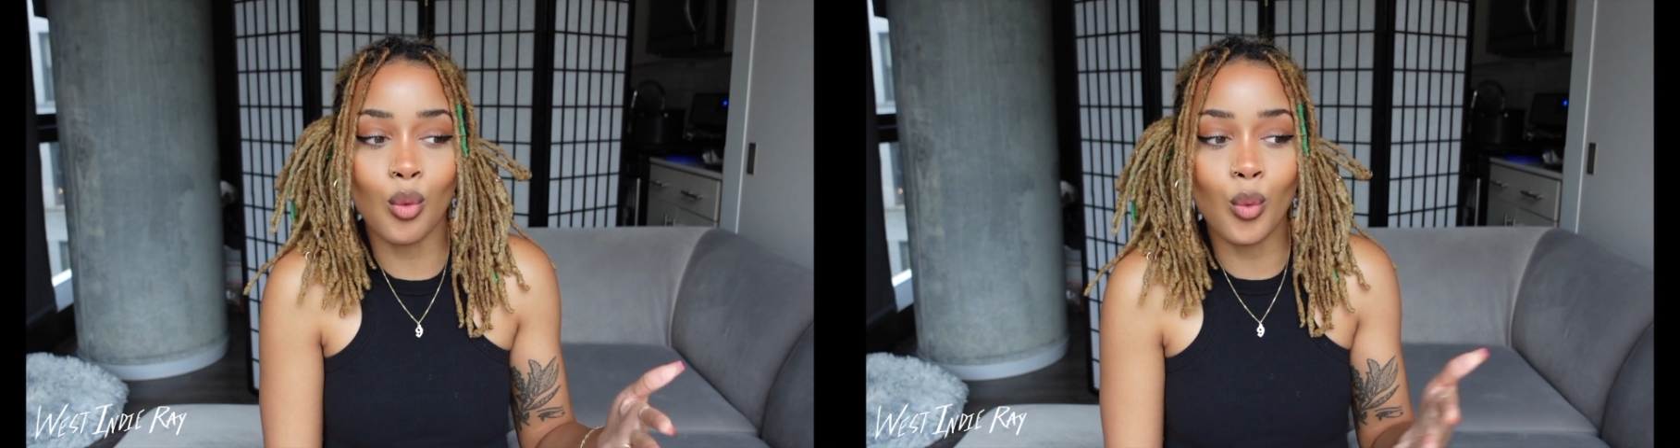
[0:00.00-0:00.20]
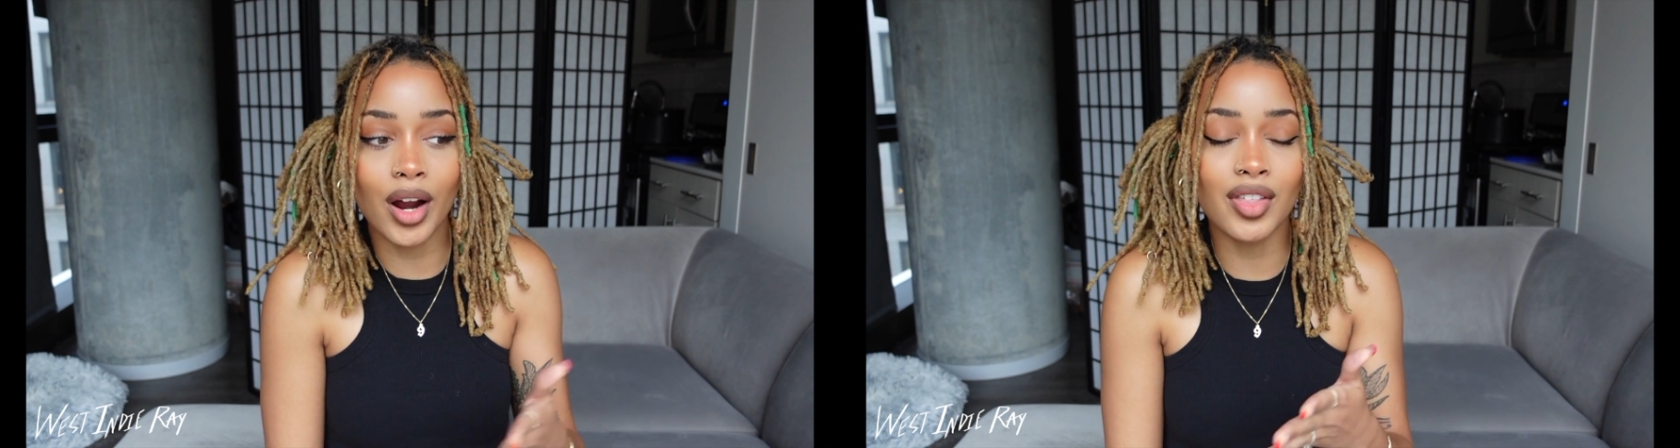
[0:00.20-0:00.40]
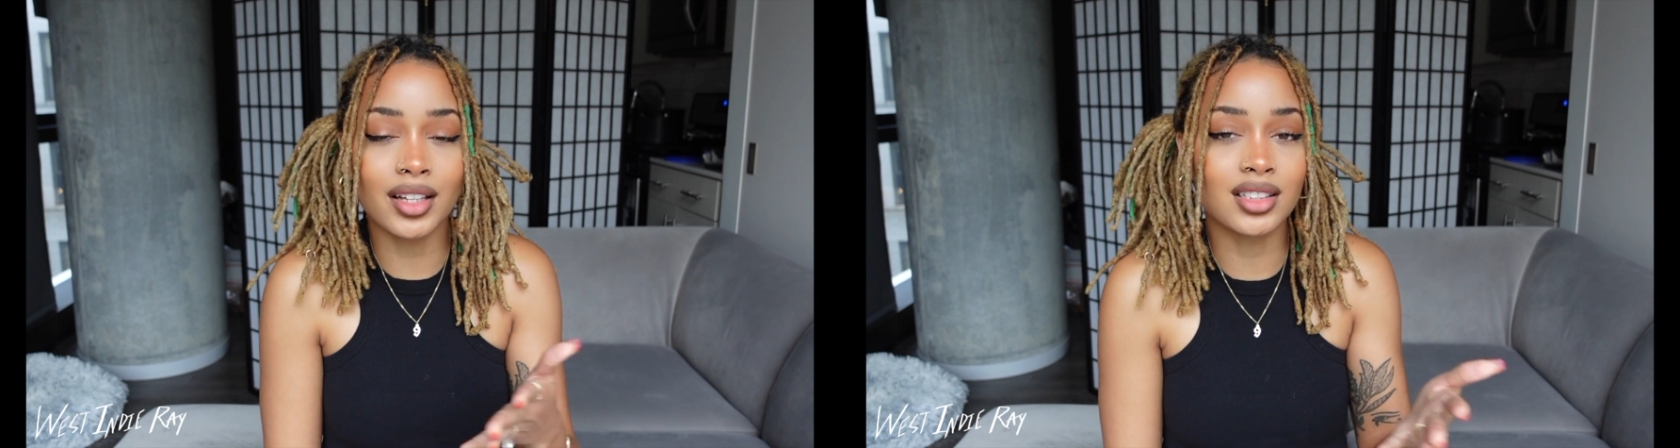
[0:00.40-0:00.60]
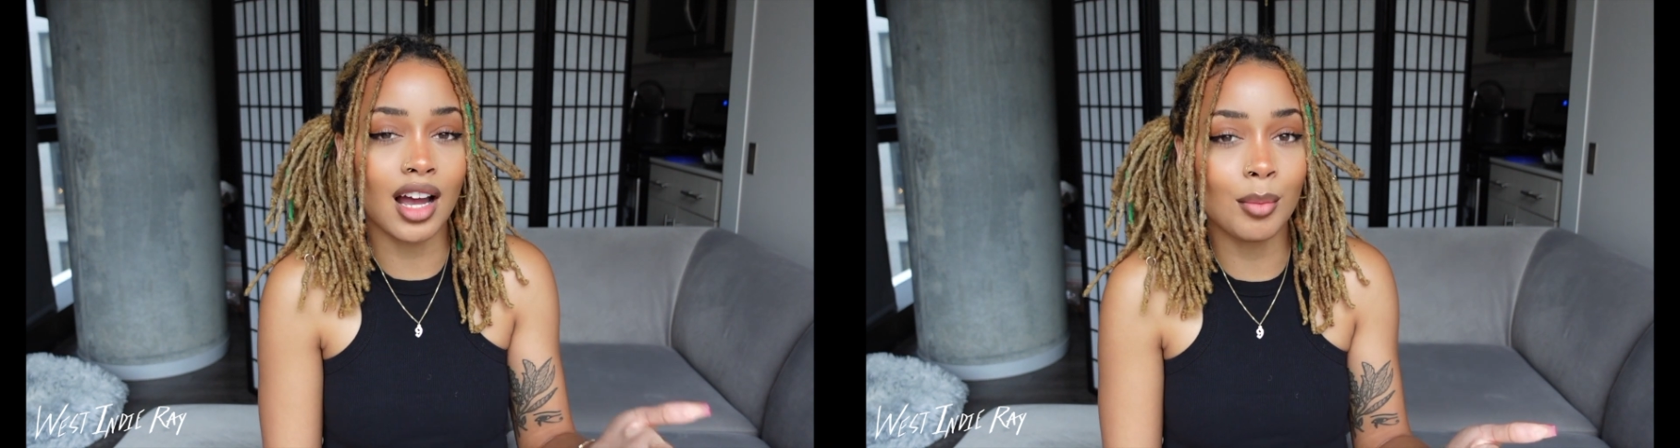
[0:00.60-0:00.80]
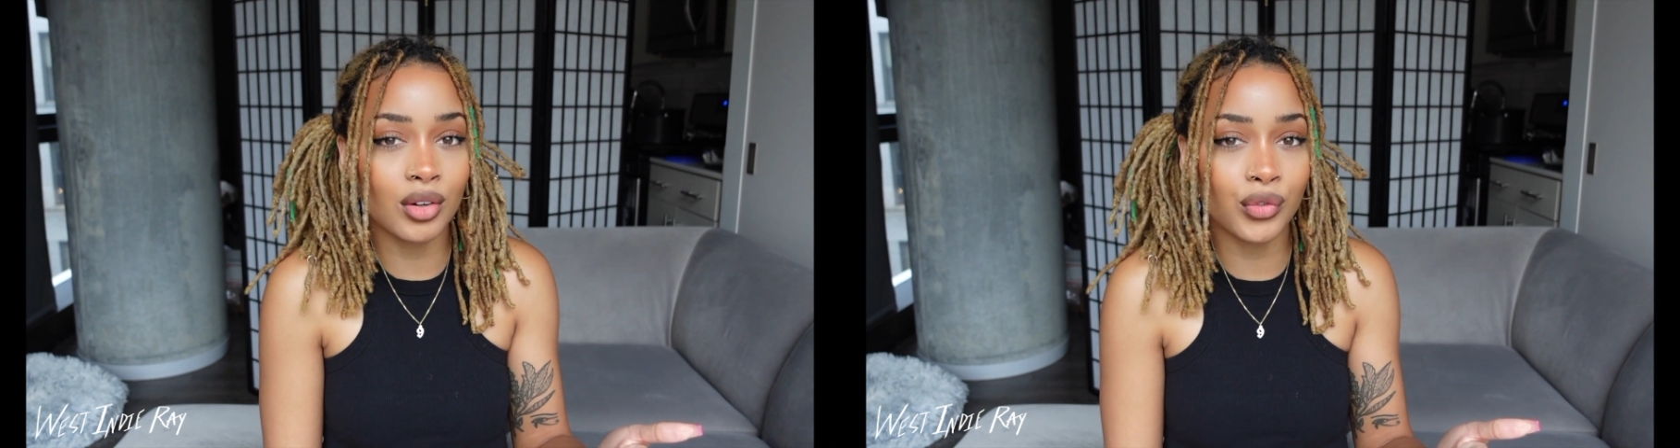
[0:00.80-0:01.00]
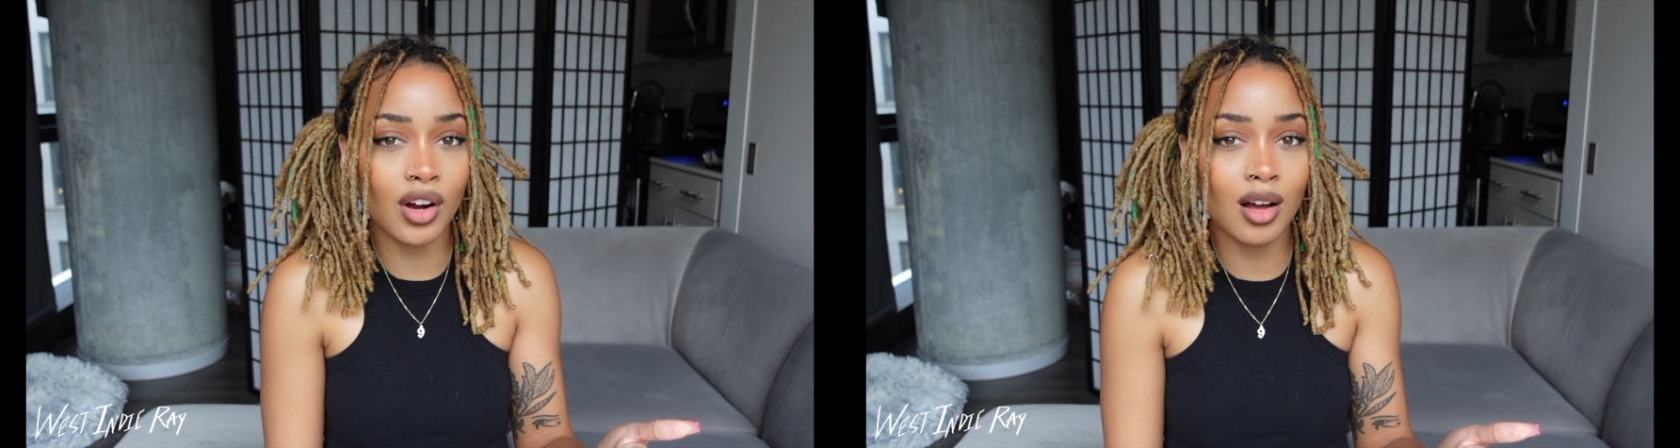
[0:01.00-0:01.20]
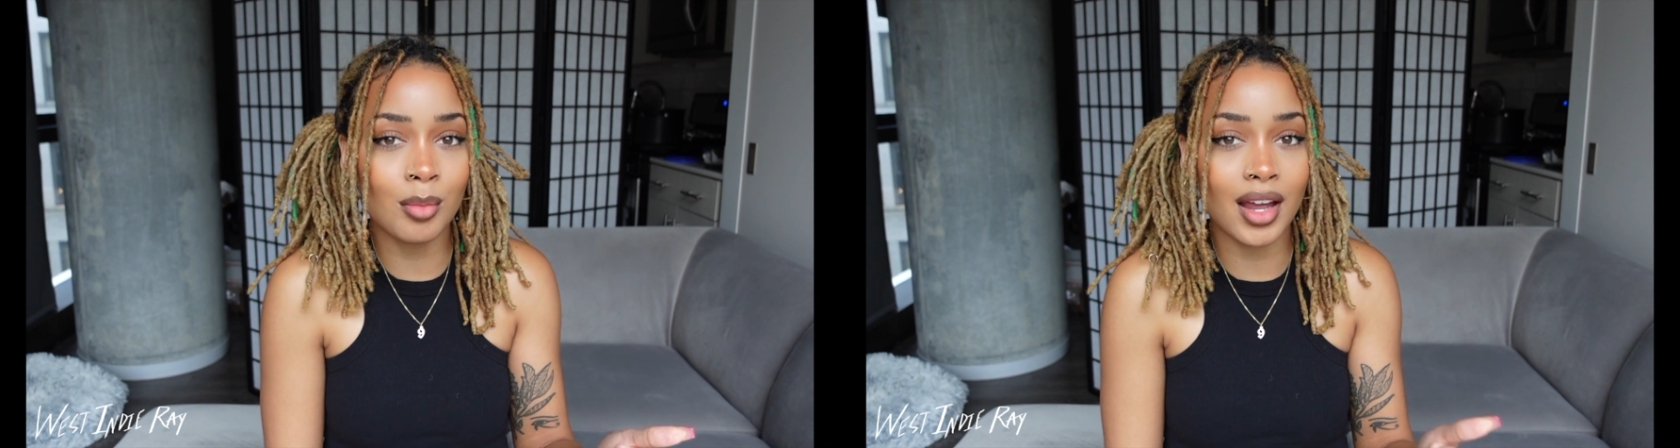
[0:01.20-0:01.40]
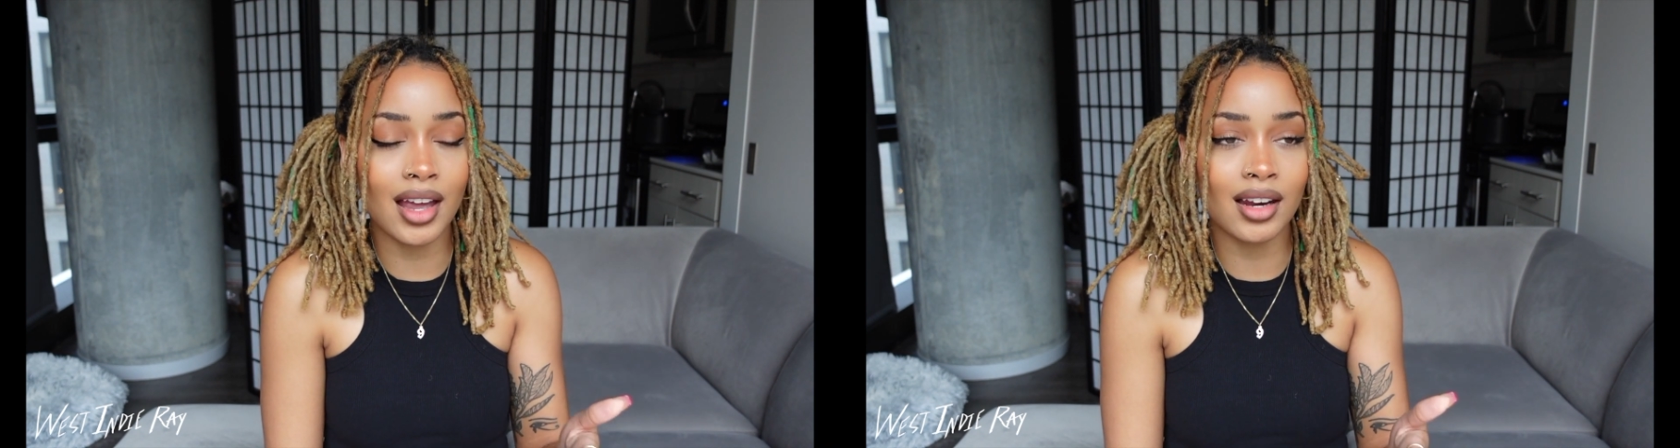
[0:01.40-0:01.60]
where that's coming
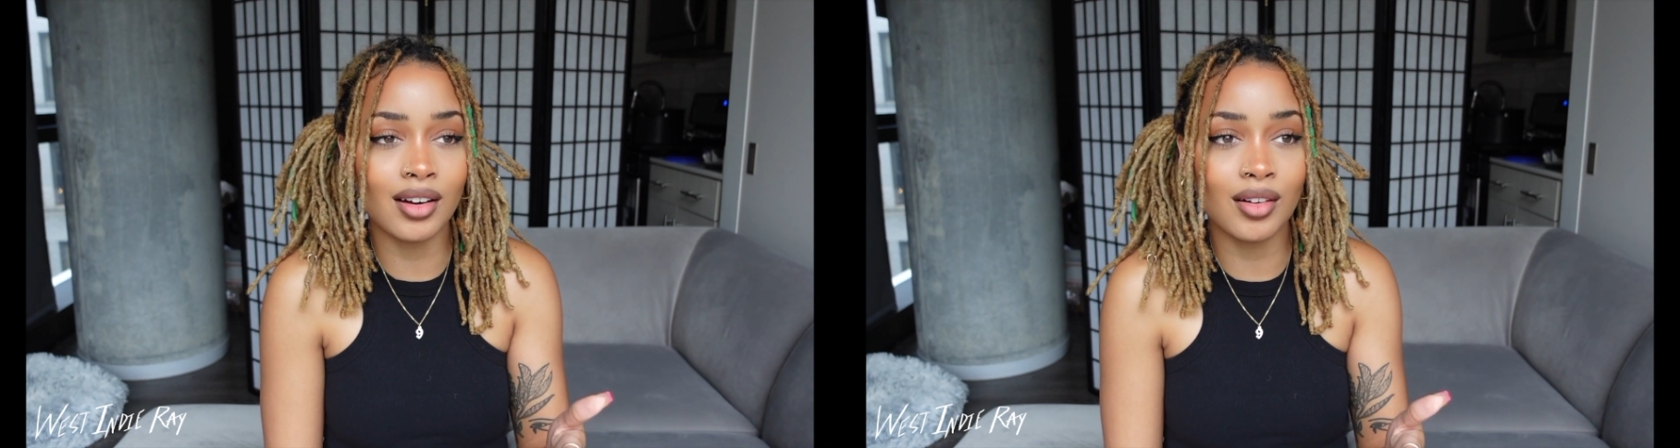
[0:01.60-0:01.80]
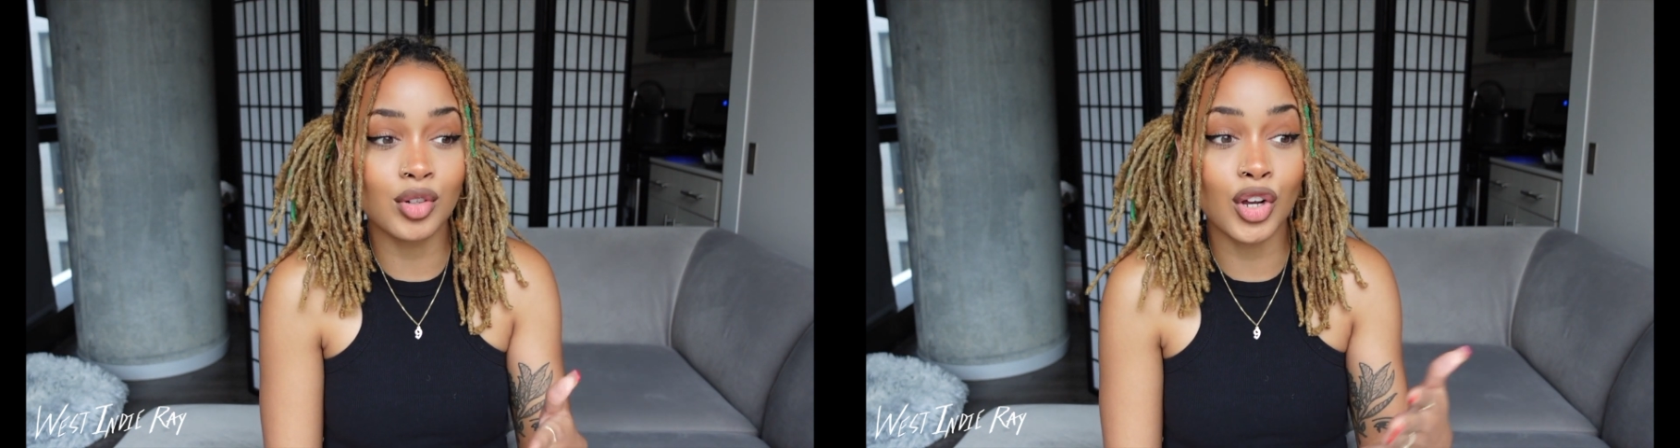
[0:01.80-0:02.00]
from and